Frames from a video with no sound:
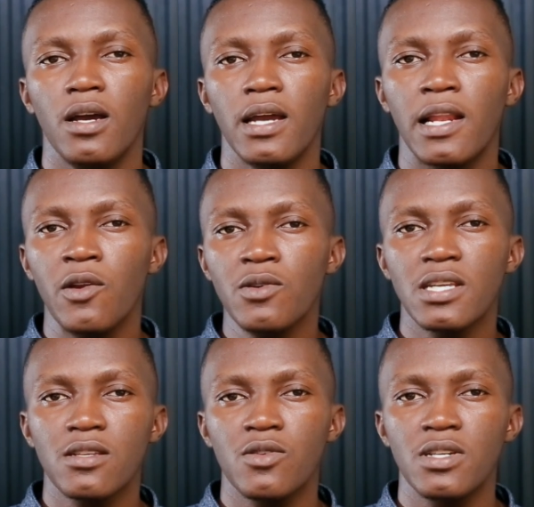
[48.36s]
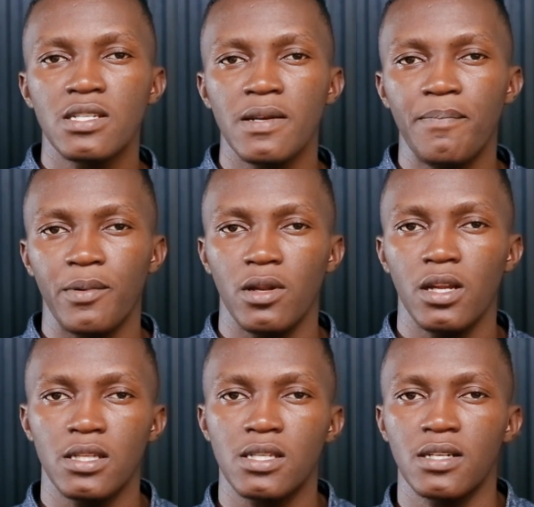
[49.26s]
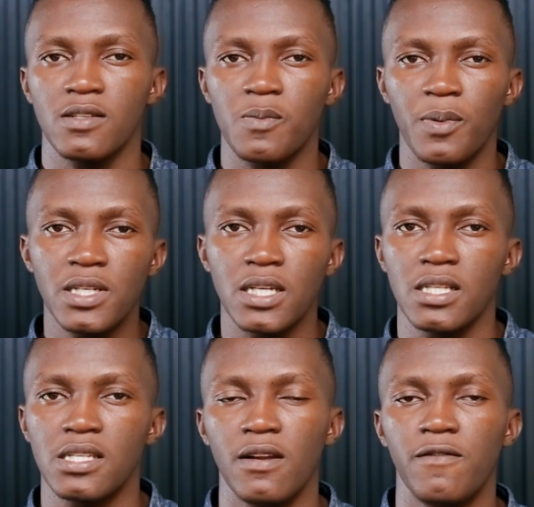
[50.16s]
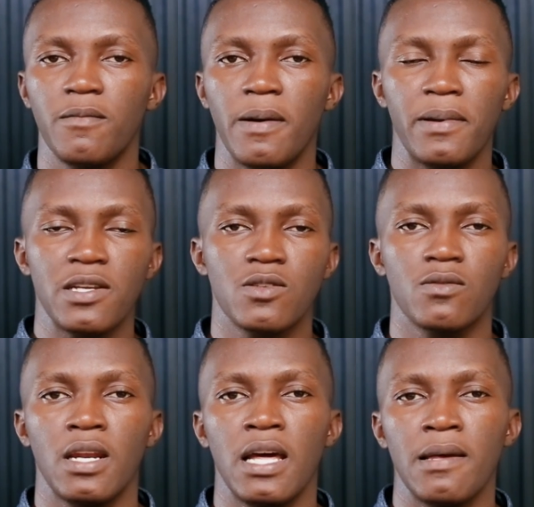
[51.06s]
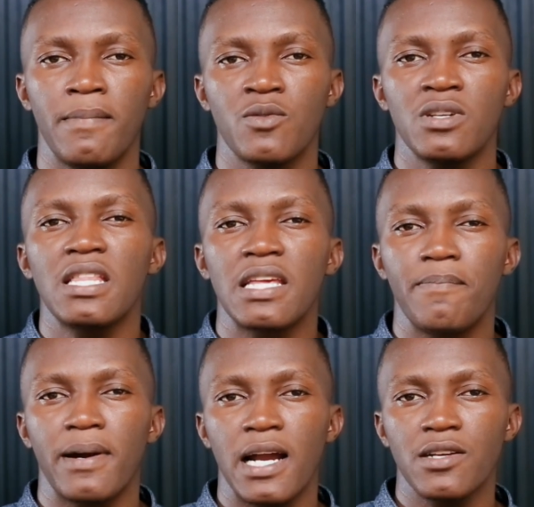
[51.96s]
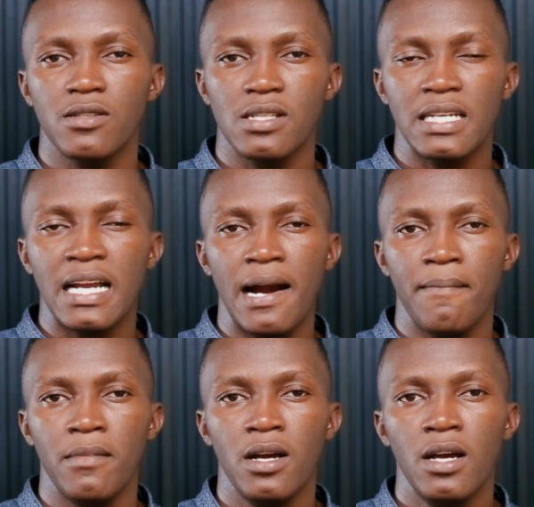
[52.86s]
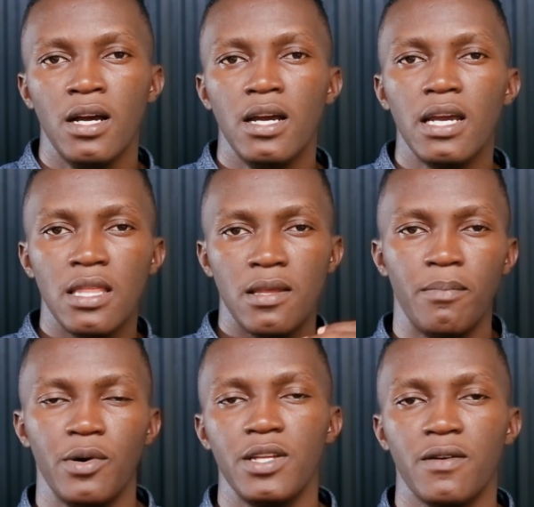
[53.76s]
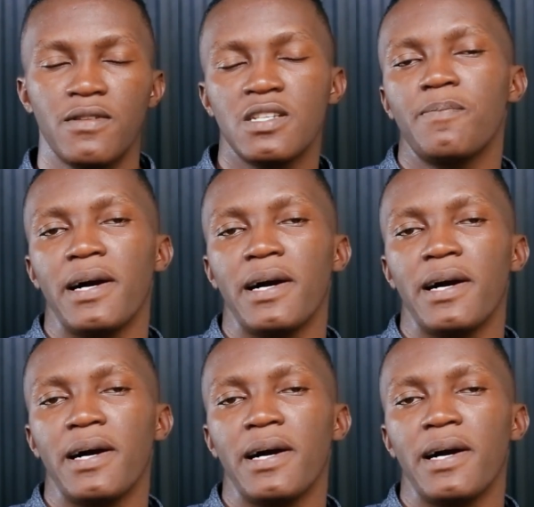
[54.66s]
It looks as though it's simple, it's transporting itself from a place to another, but what are the repercussions that come in the body of this